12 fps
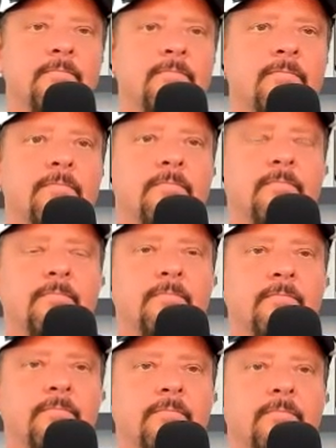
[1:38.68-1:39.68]

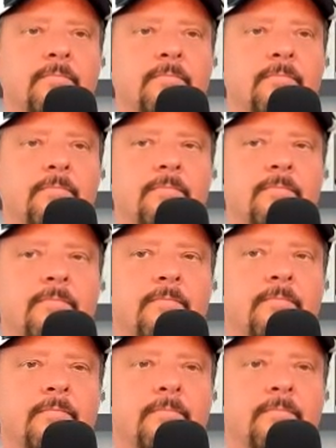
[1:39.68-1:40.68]

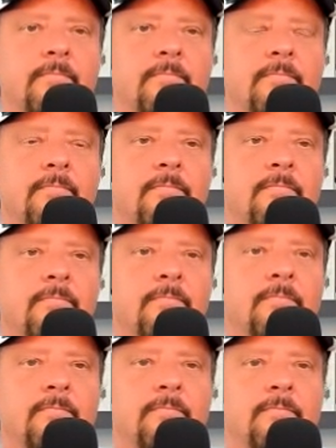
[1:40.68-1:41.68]

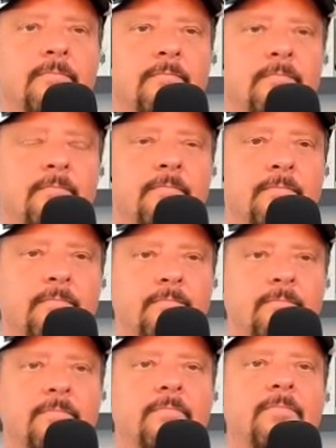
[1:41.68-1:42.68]

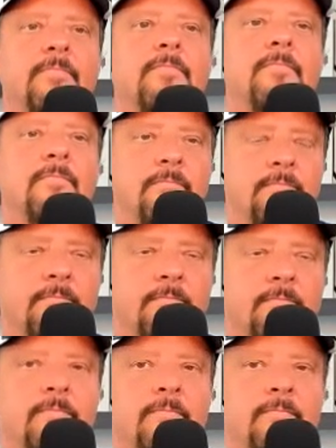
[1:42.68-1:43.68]

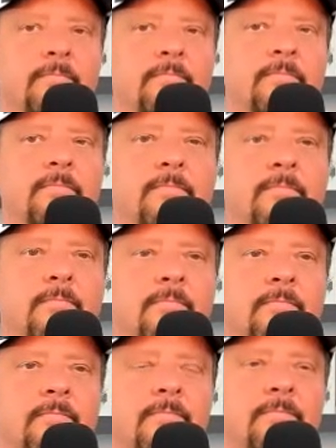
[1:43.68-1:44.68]

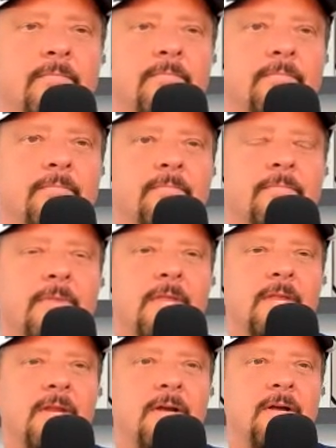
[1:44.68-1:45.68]

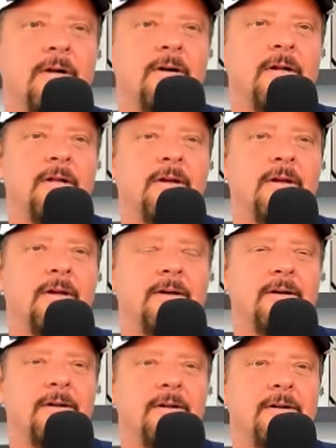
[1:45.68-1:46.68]
(silent)